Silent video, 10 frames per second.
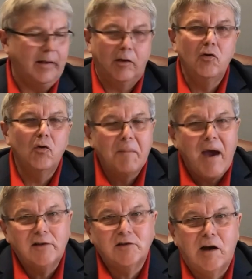Can you
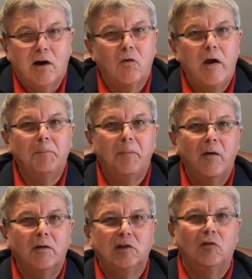imagine our
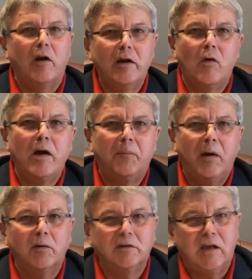grandparents and
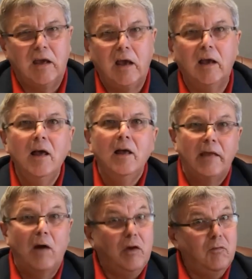great-grandparents thinking
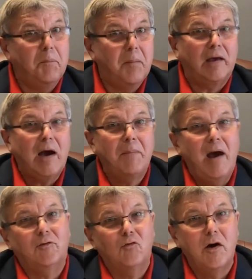that we would pick up
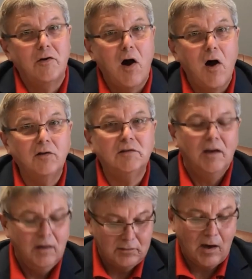after our dogs?
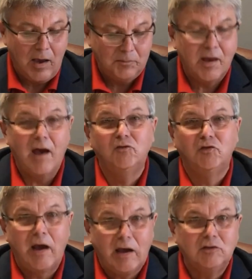Times have
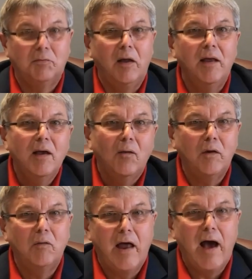changed, but
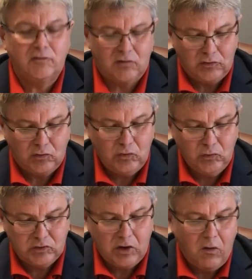we would ask that you
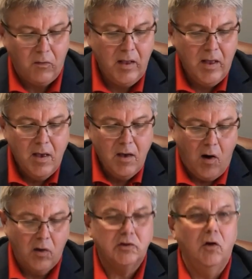do so.
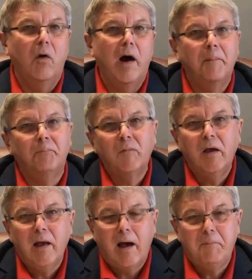Also,
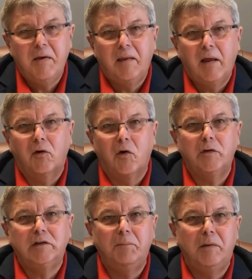I've been
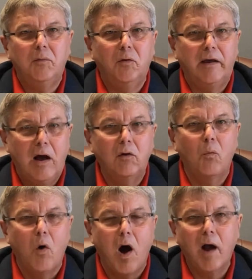encouraging people to get out
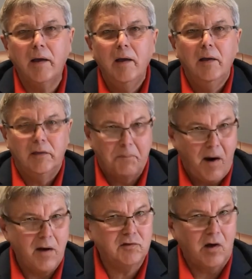and walk. The
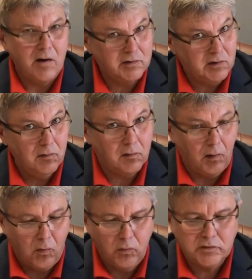parks are still
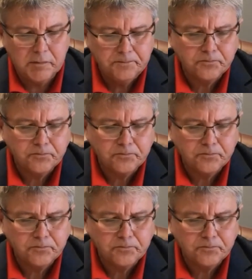closed.